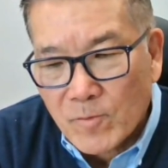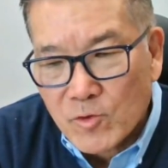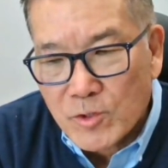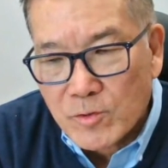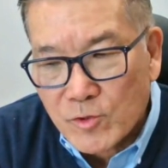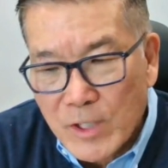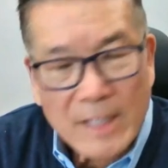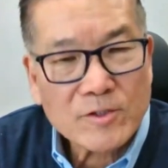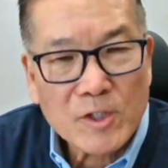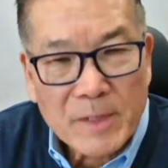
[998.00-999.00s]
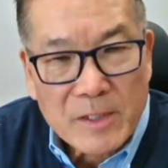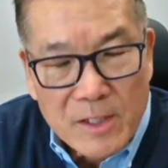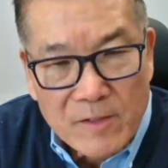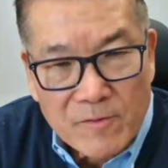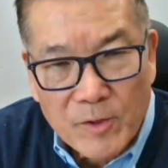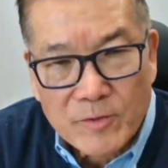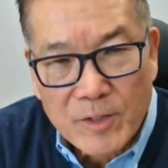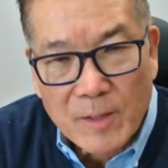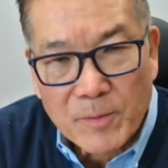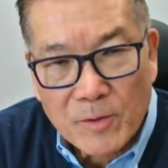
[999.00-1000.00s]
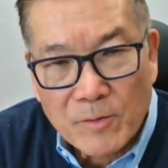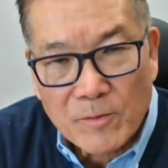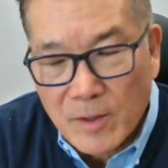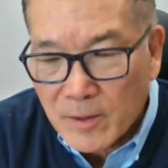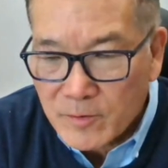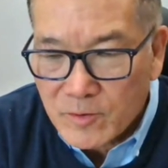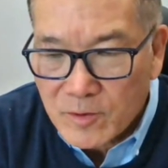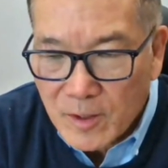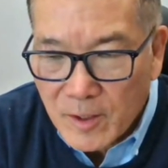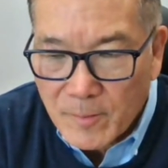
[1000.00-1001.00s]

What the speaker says: ChatGPT, for example, is